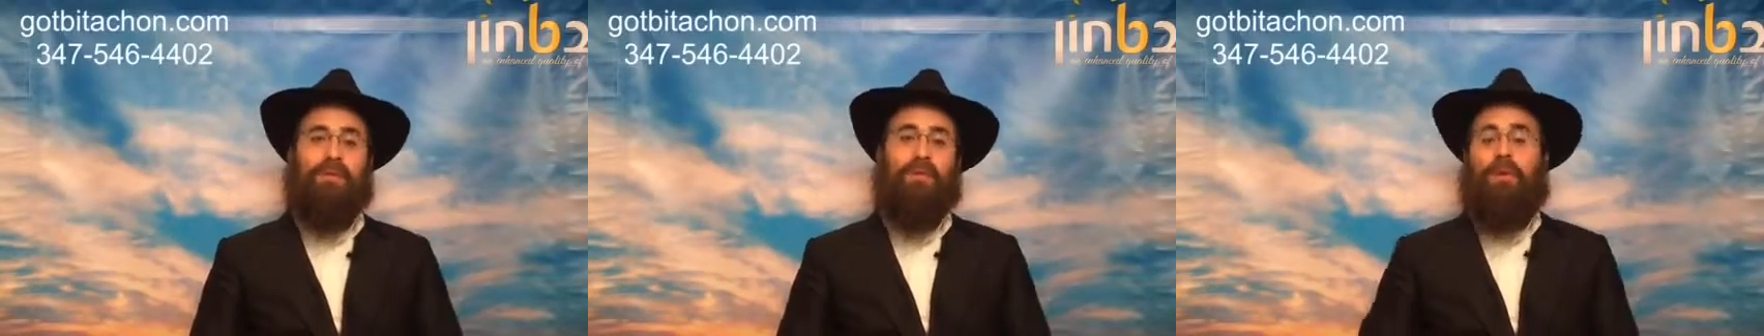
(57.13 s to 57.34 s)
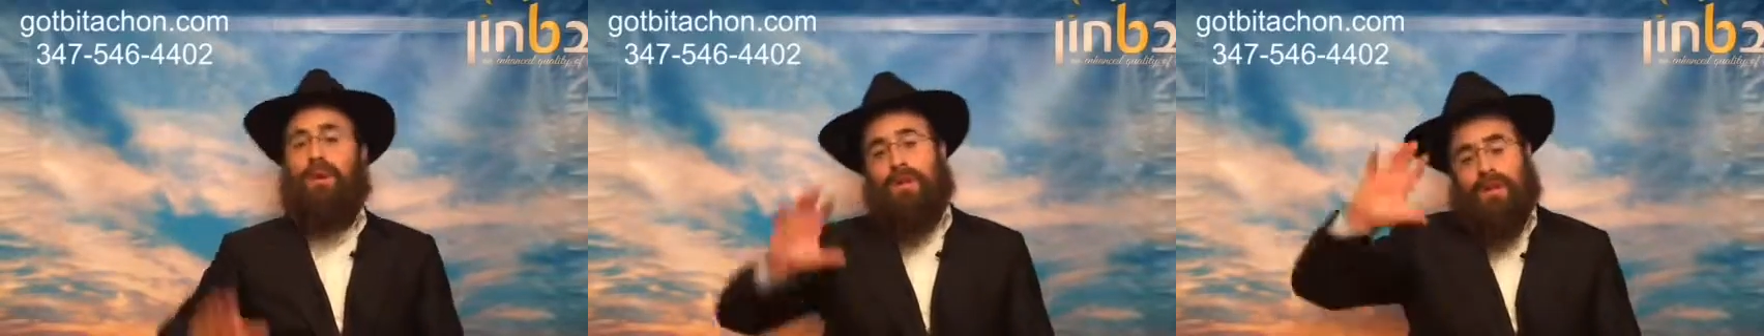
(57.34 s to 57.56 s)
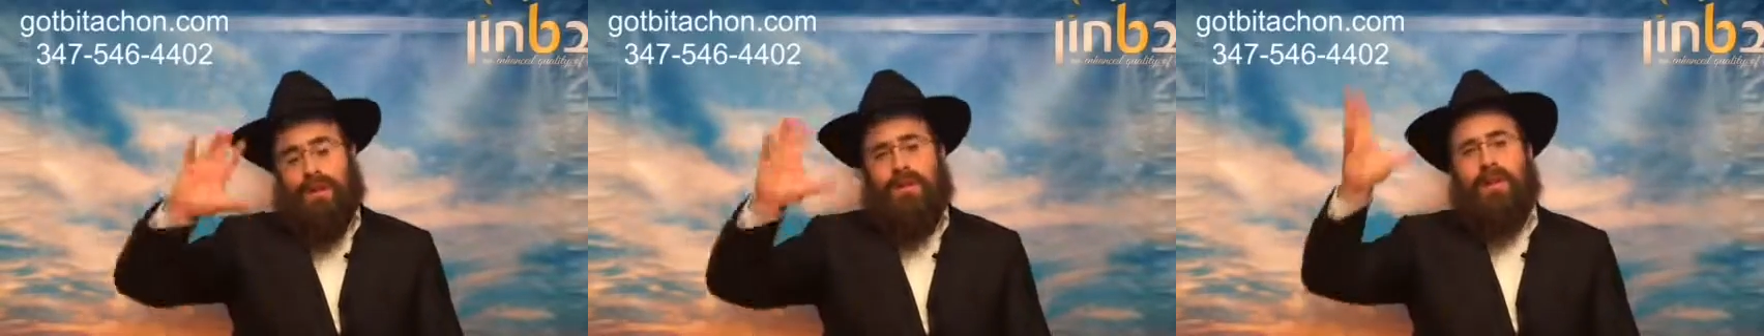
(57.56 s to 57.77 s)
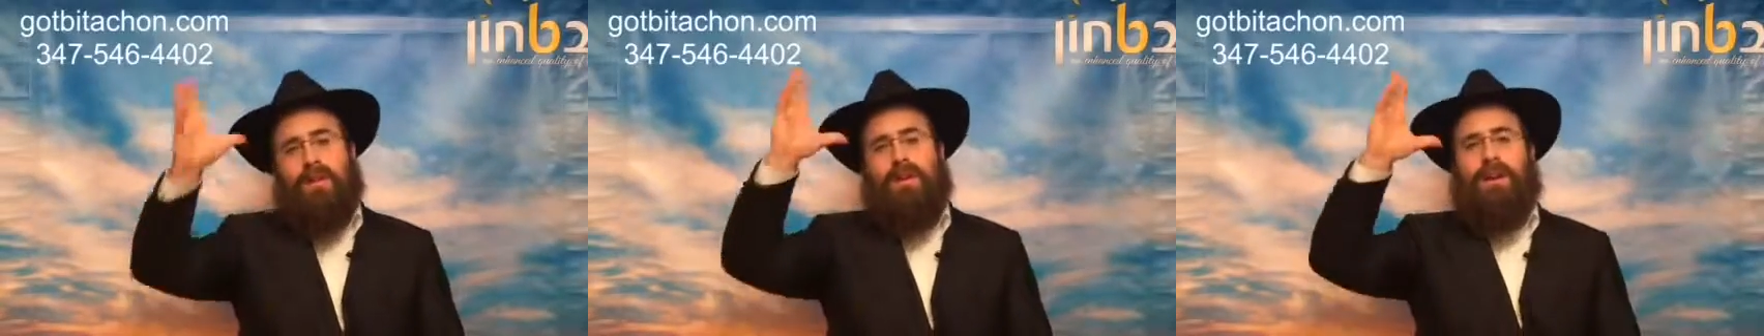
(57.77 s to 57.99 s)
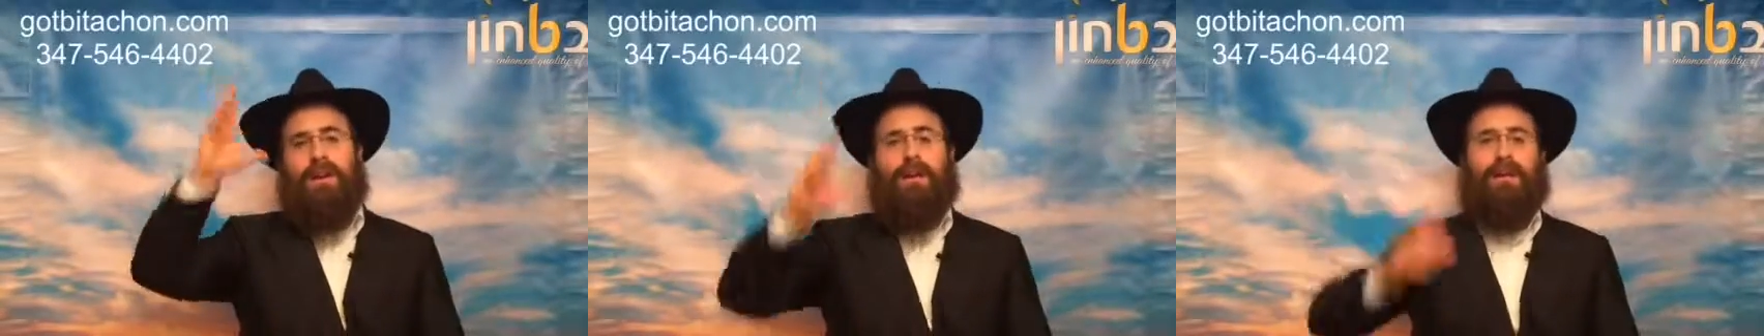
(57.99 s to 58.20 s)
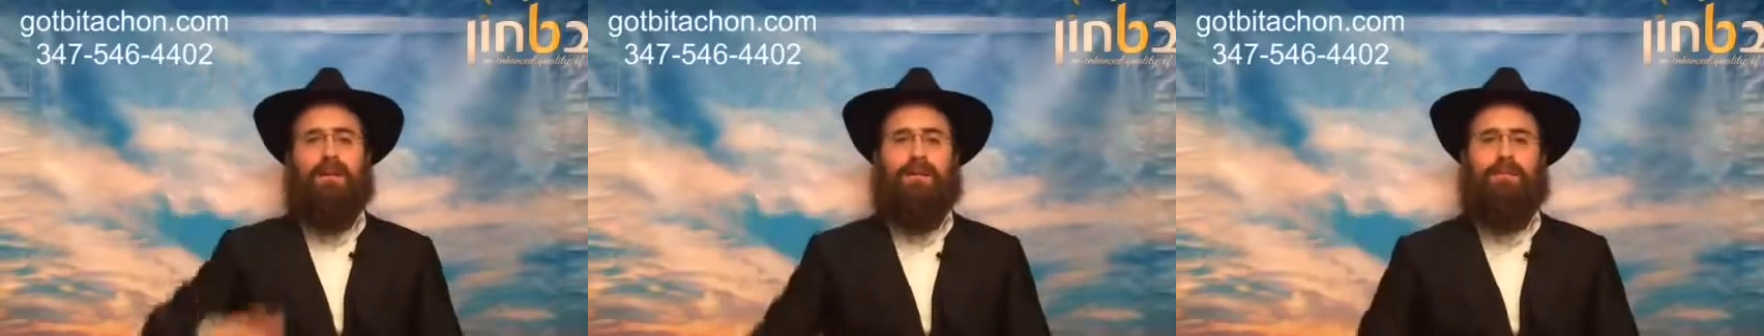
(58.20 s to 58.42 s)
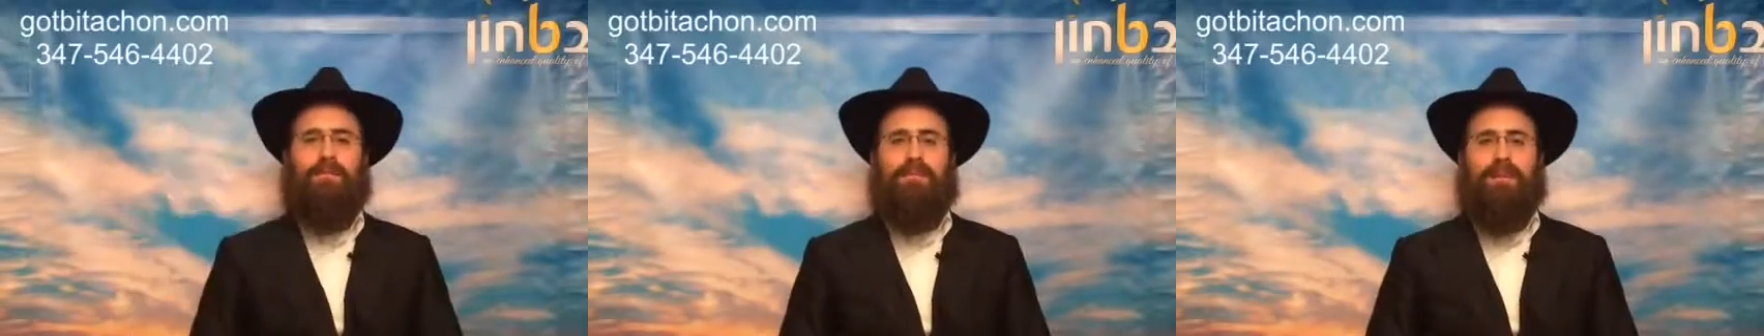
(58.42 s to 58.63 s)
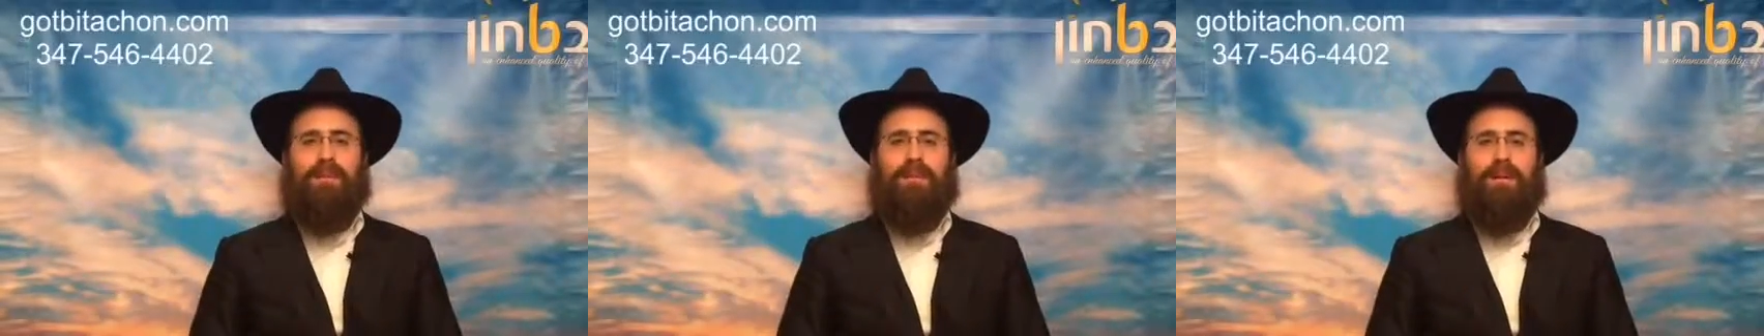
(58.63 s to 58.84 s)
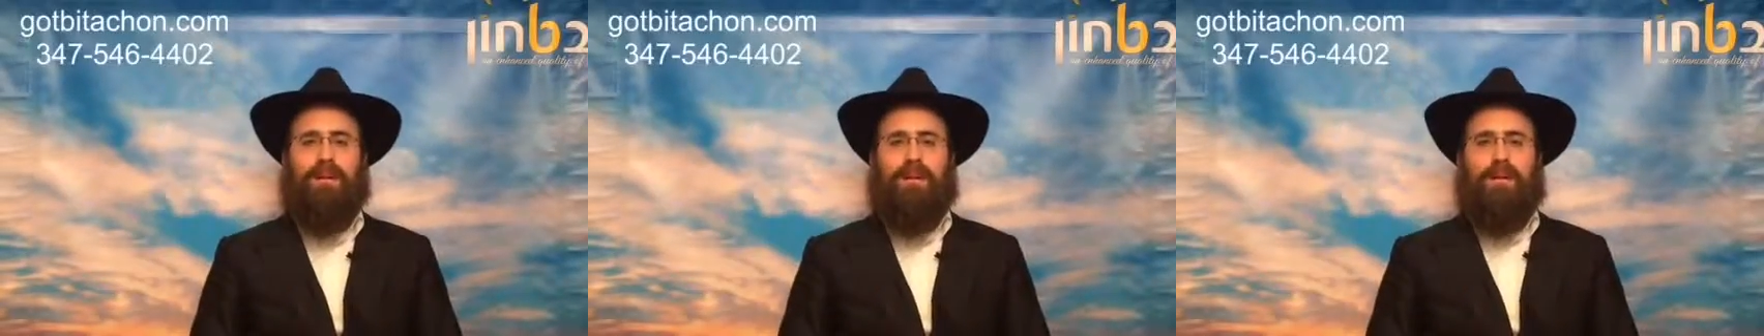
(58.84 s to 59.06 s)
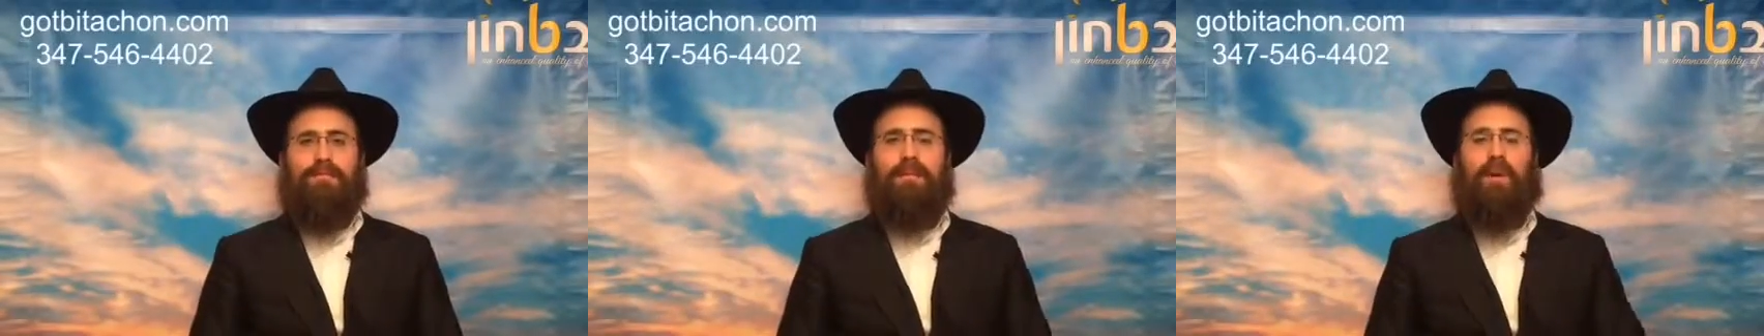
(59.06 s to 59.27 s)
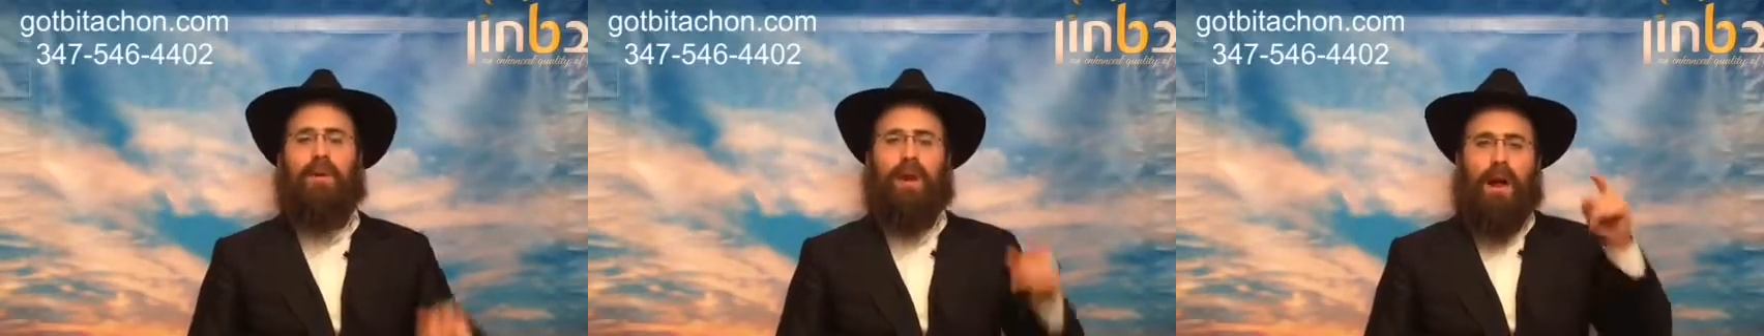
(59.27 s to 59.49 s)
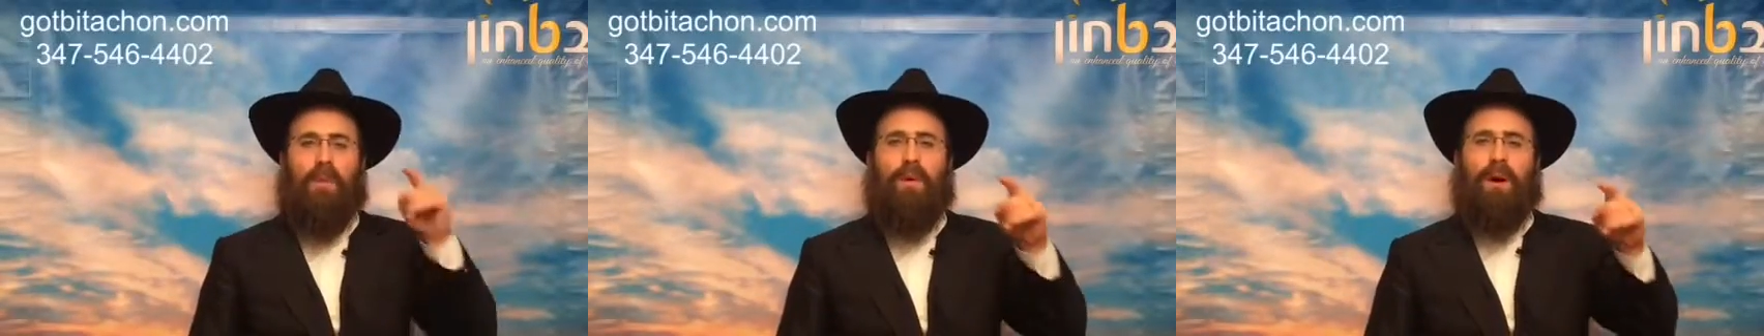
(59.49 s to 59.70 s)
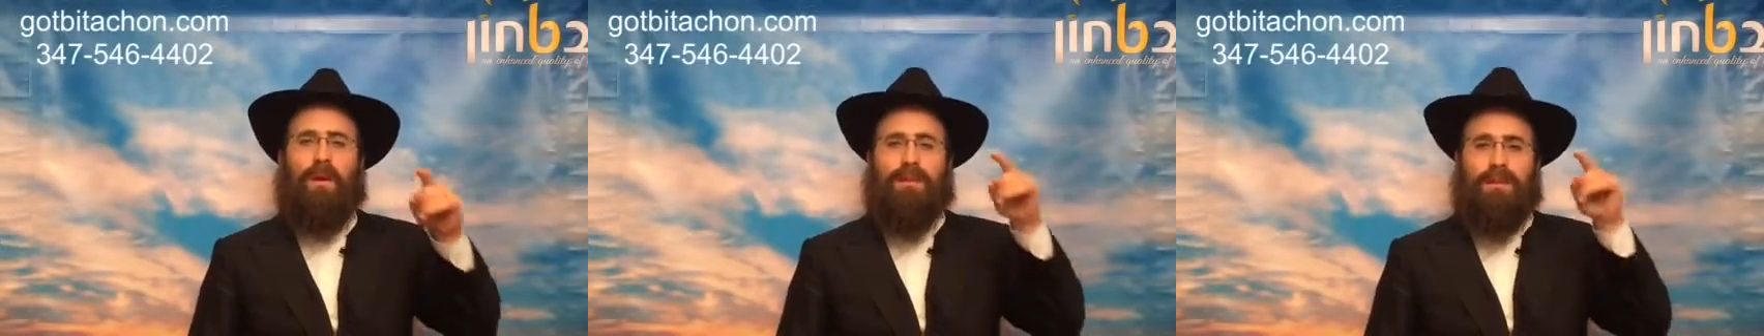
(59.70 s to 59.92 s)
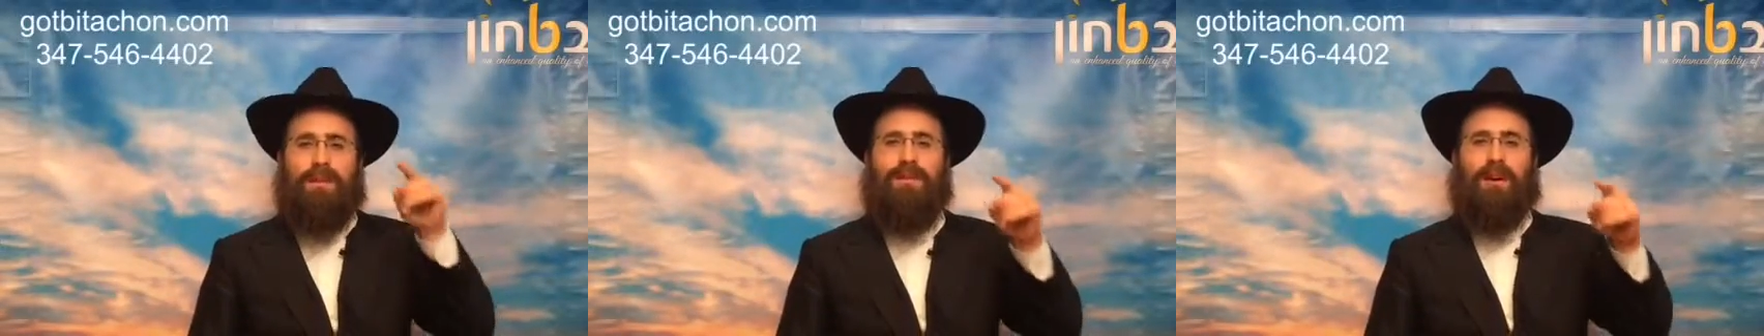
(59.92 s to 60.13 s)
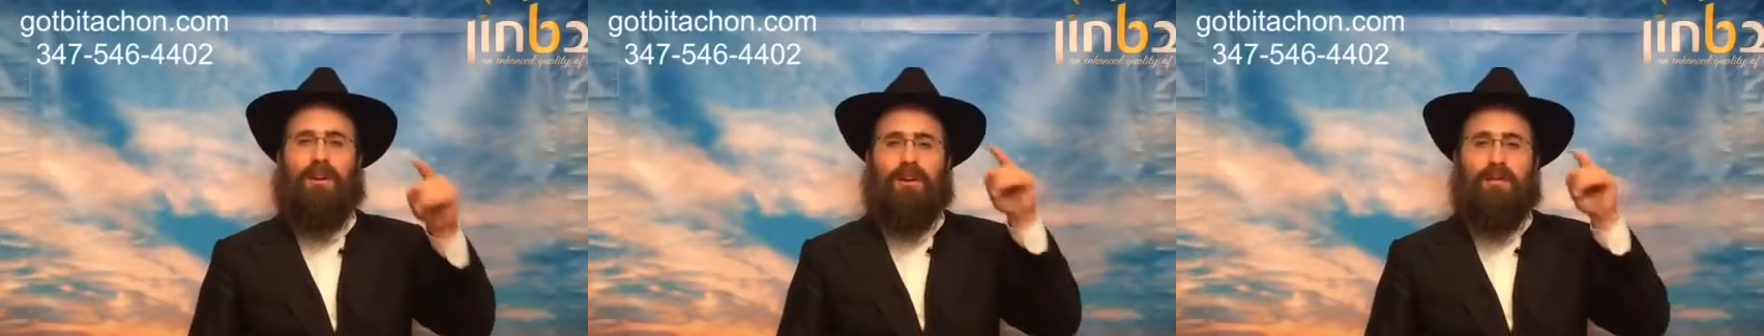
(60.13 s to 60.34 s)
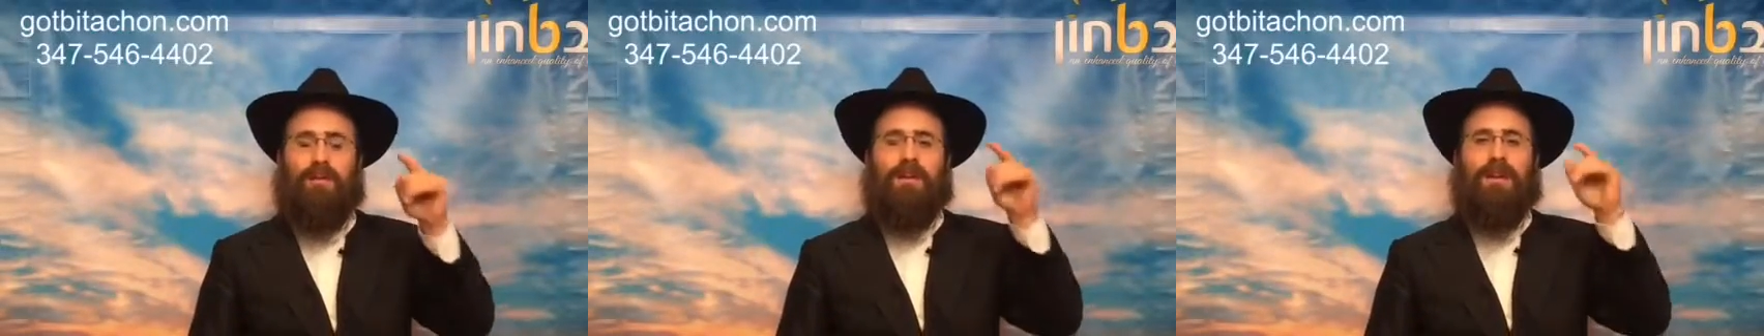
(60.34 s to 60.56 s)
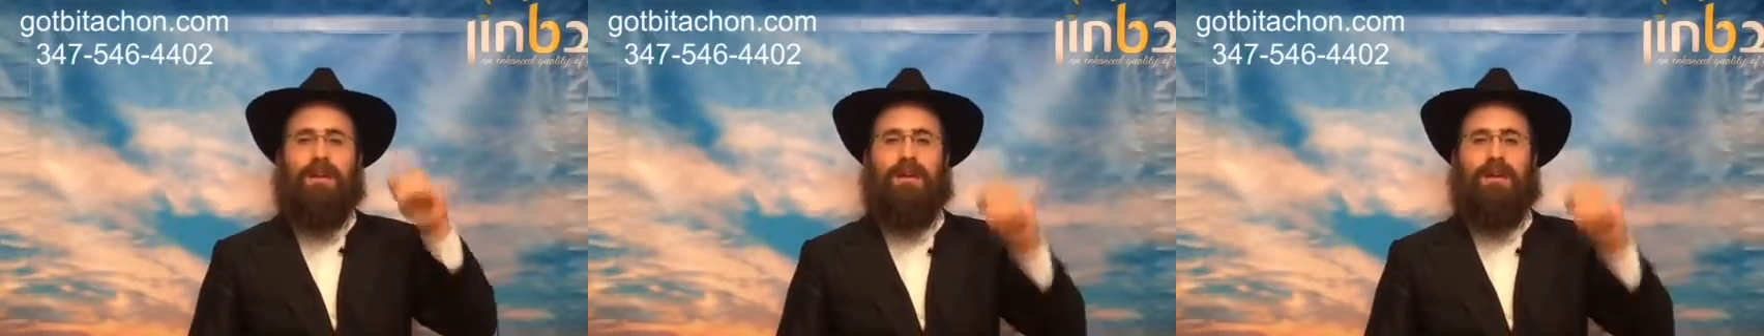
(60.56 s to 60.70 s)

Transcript: You could think that you're going to kill him, but what I want is ultimately